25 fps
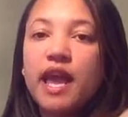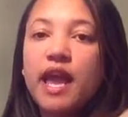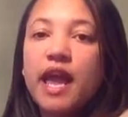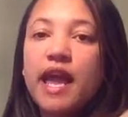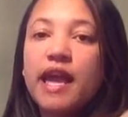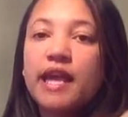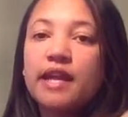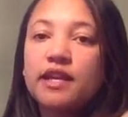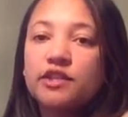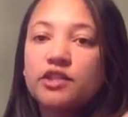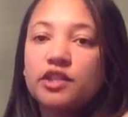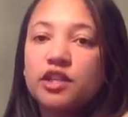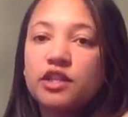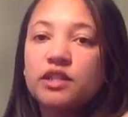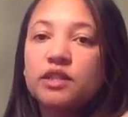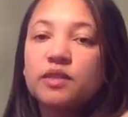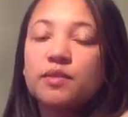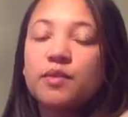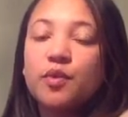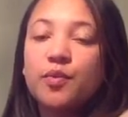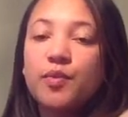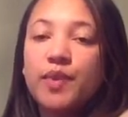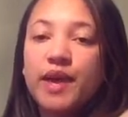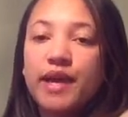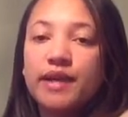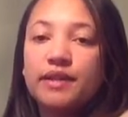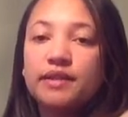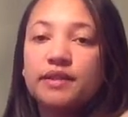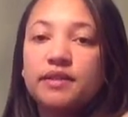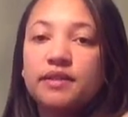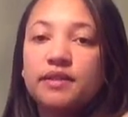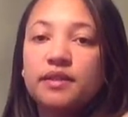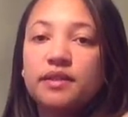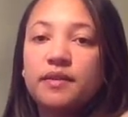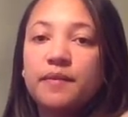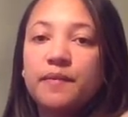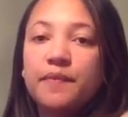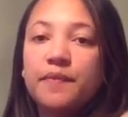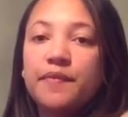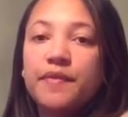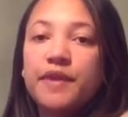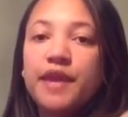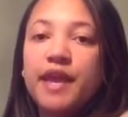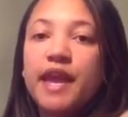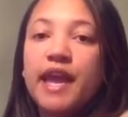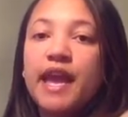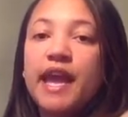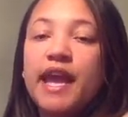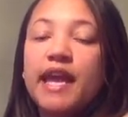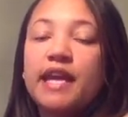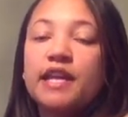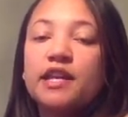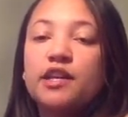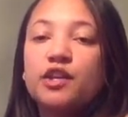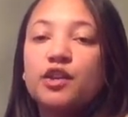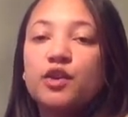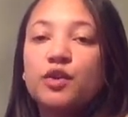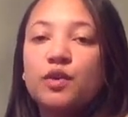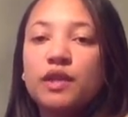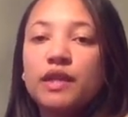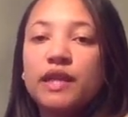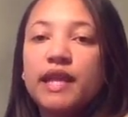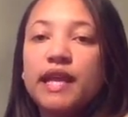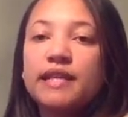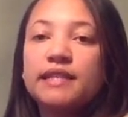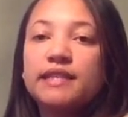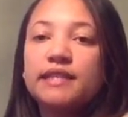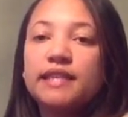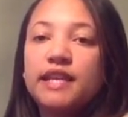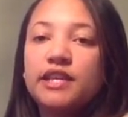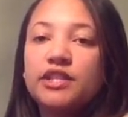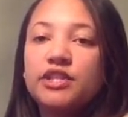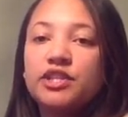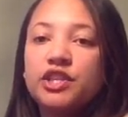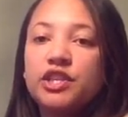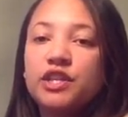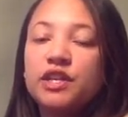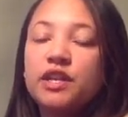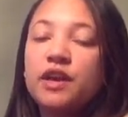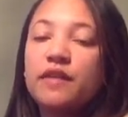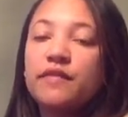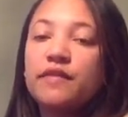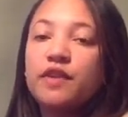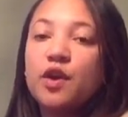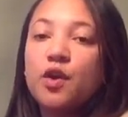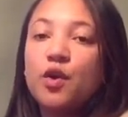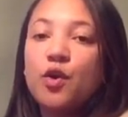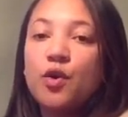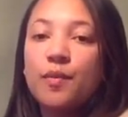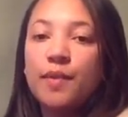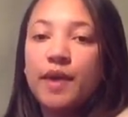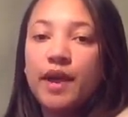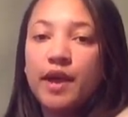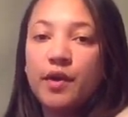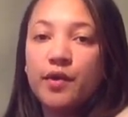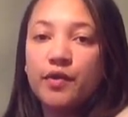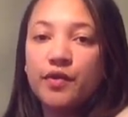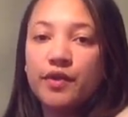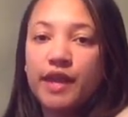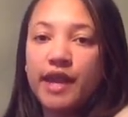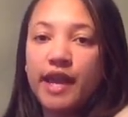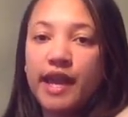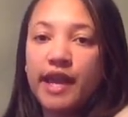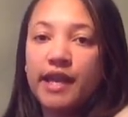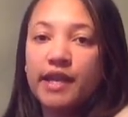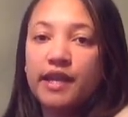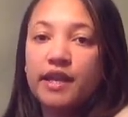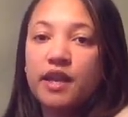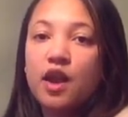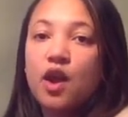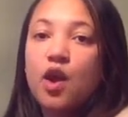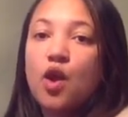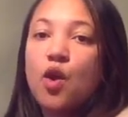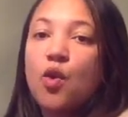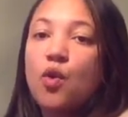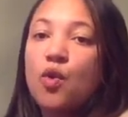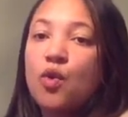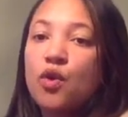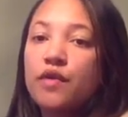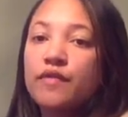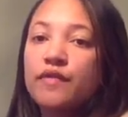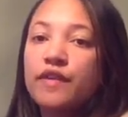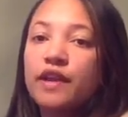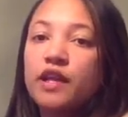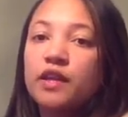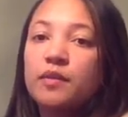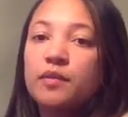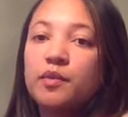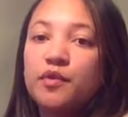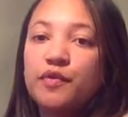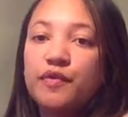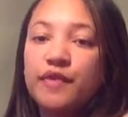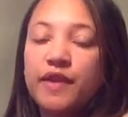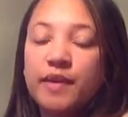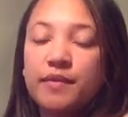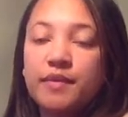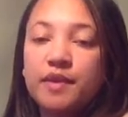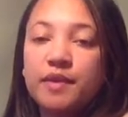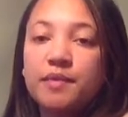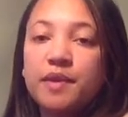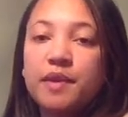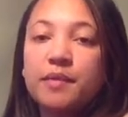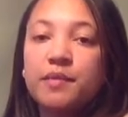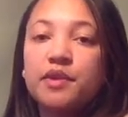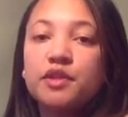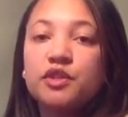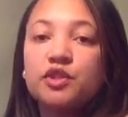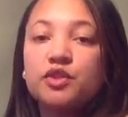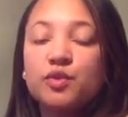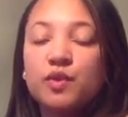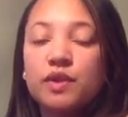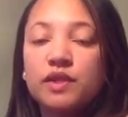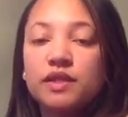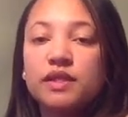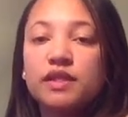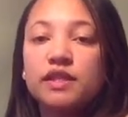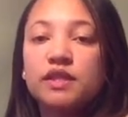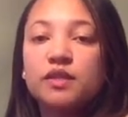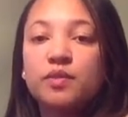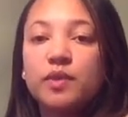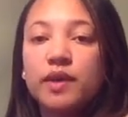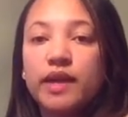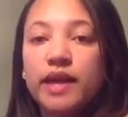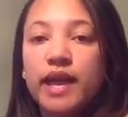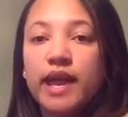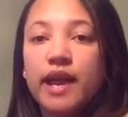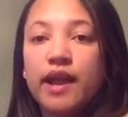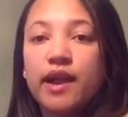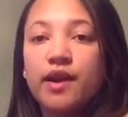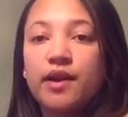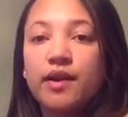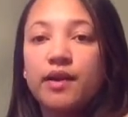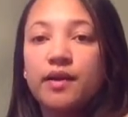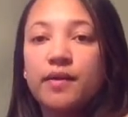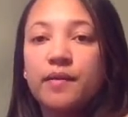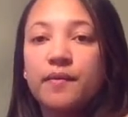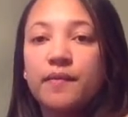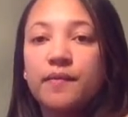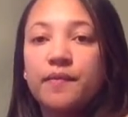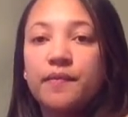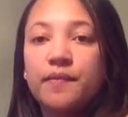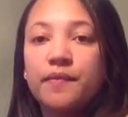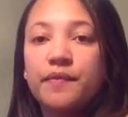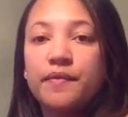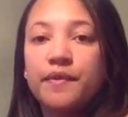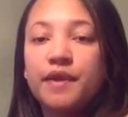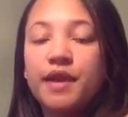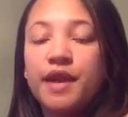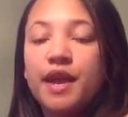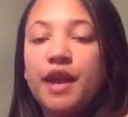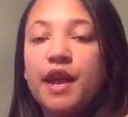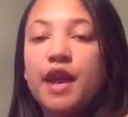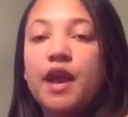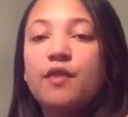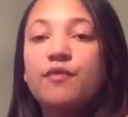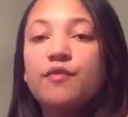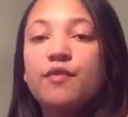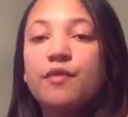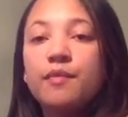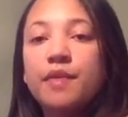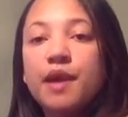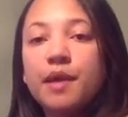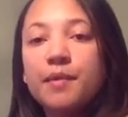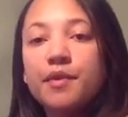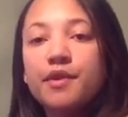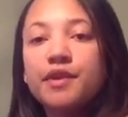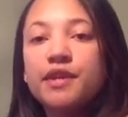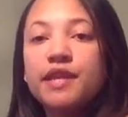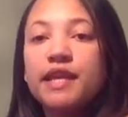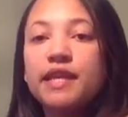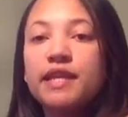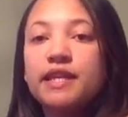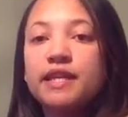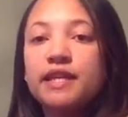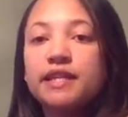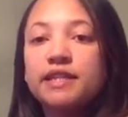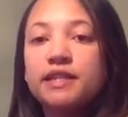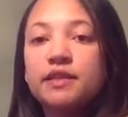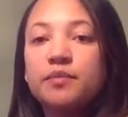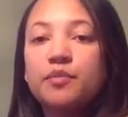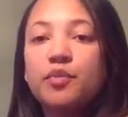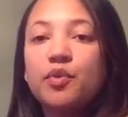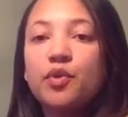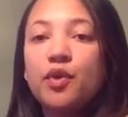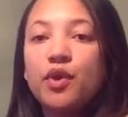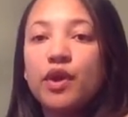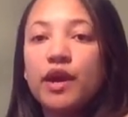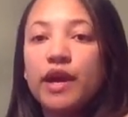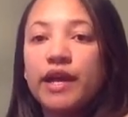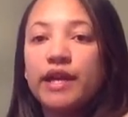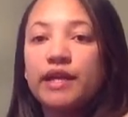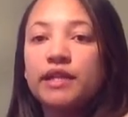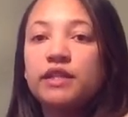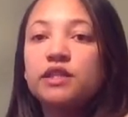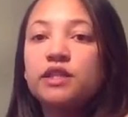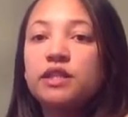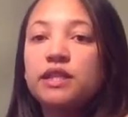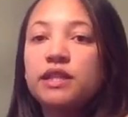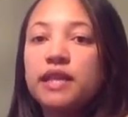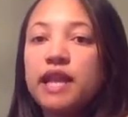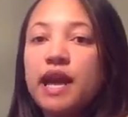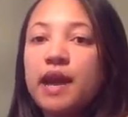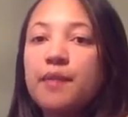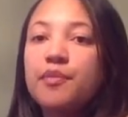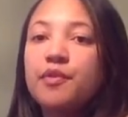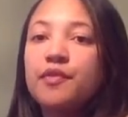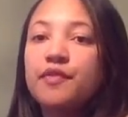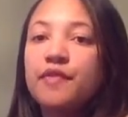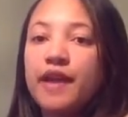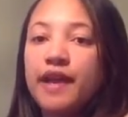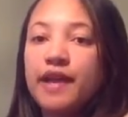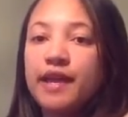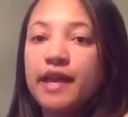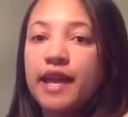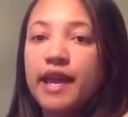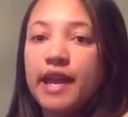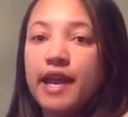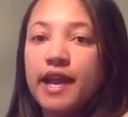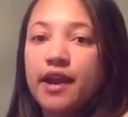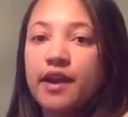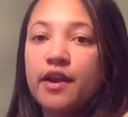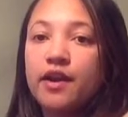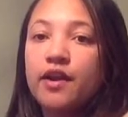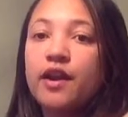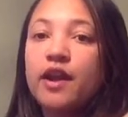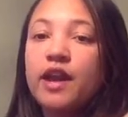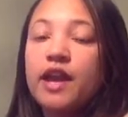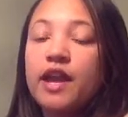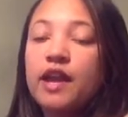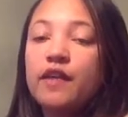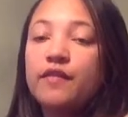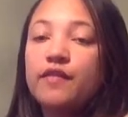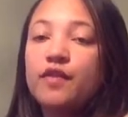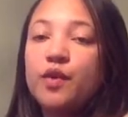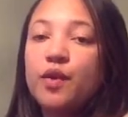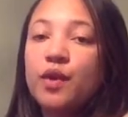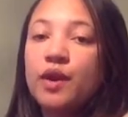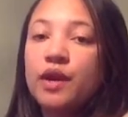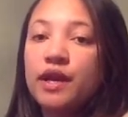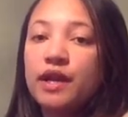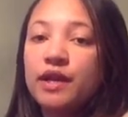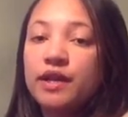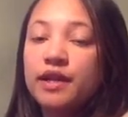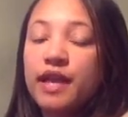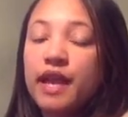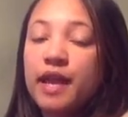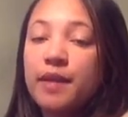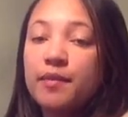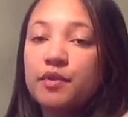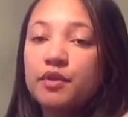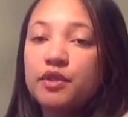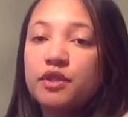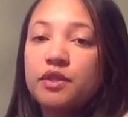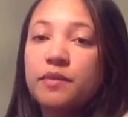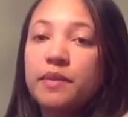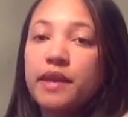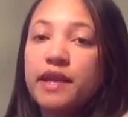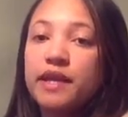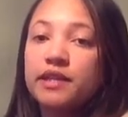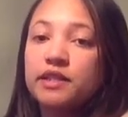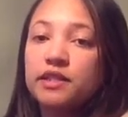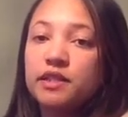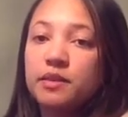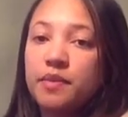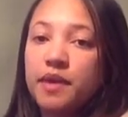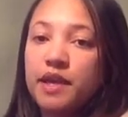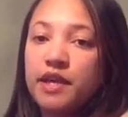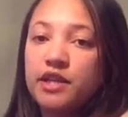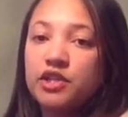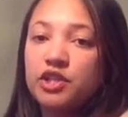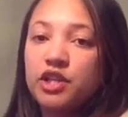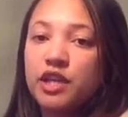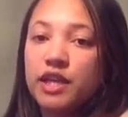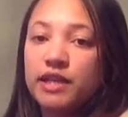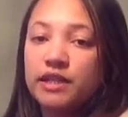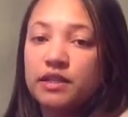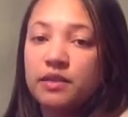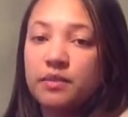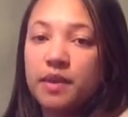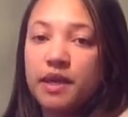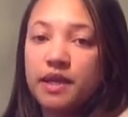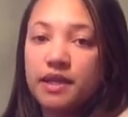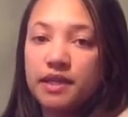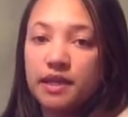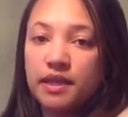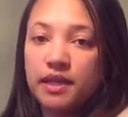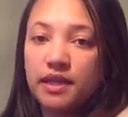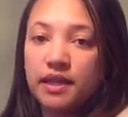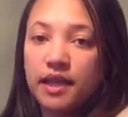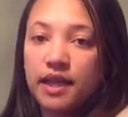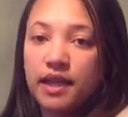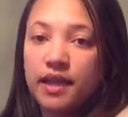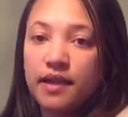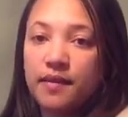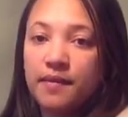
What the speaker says: and adjustable beds, and the utilization of the home health aide or available family members to assist with care. Remember that it is important to not provide care if you are unable to manage the patient independently.